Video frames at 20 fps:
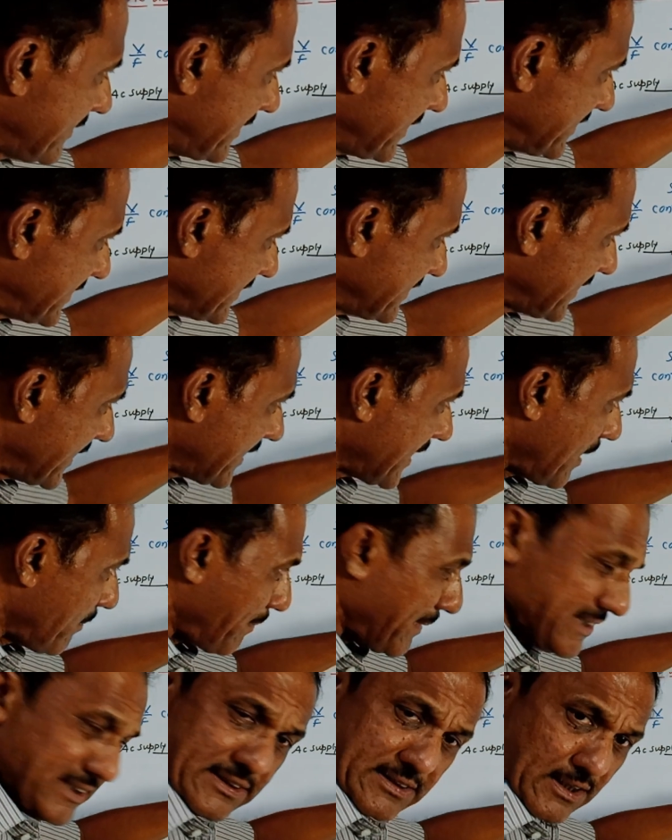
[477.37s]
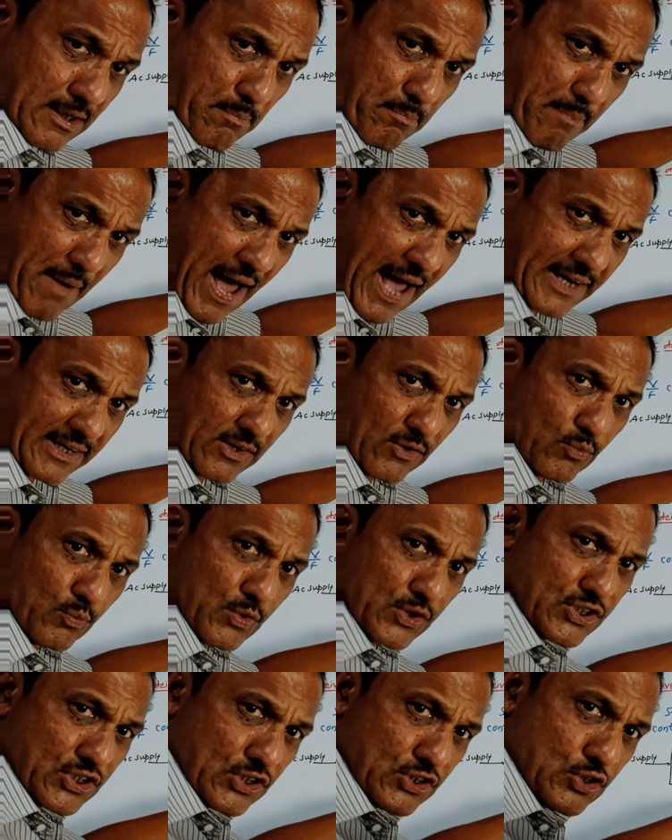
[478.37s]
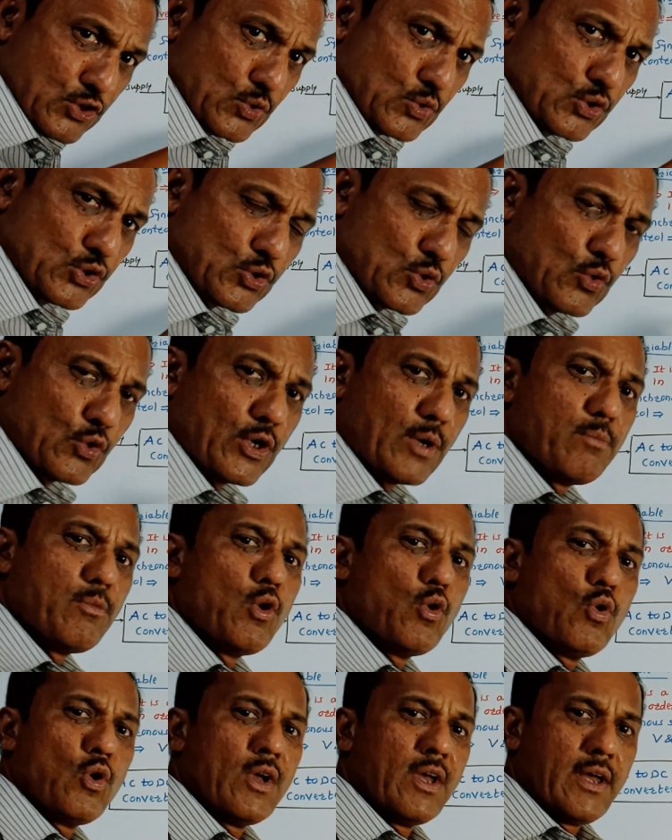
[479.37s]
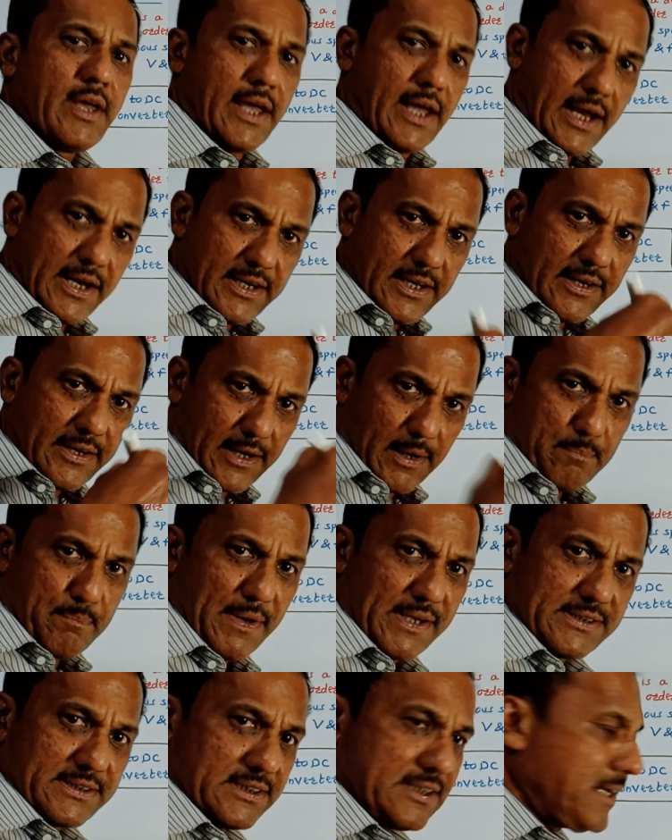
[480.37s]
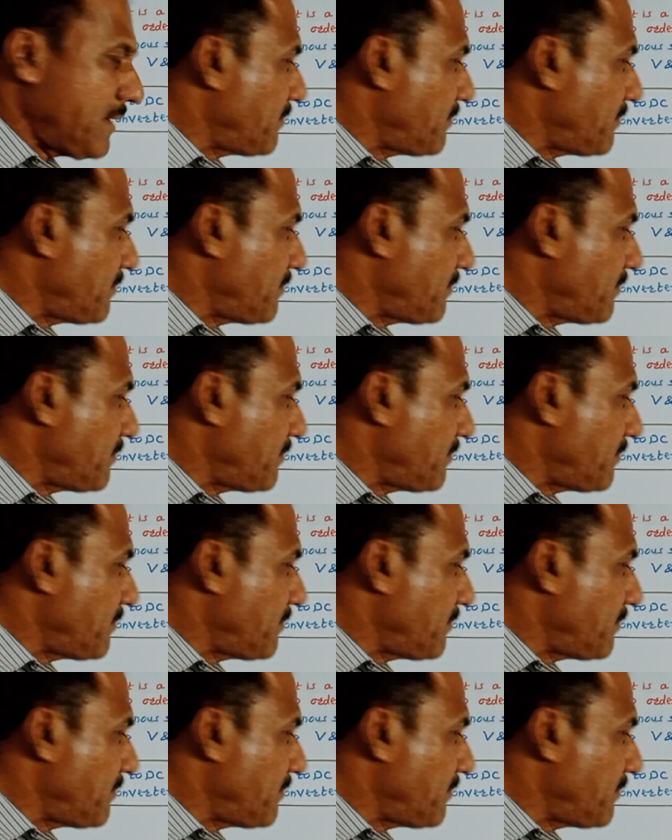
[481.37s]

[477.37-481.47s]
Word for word: This is the capacitor bank which is used to remove any ripples